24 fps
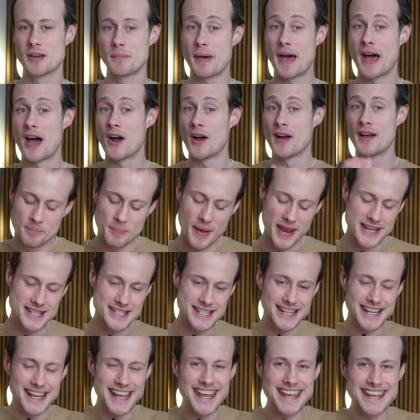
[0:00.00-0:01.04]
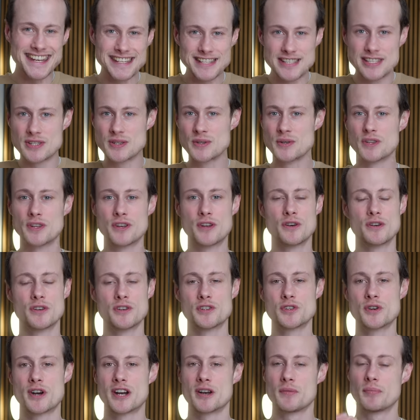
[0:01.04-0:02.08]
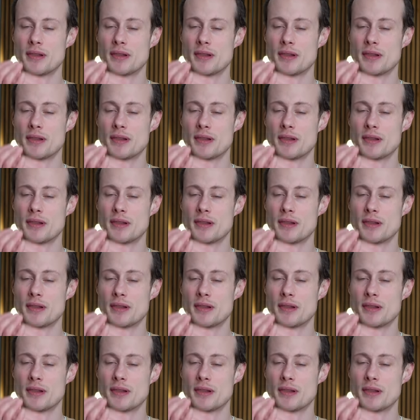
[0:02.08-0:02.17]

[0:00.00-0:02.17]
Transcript: about bending into the note you're trying to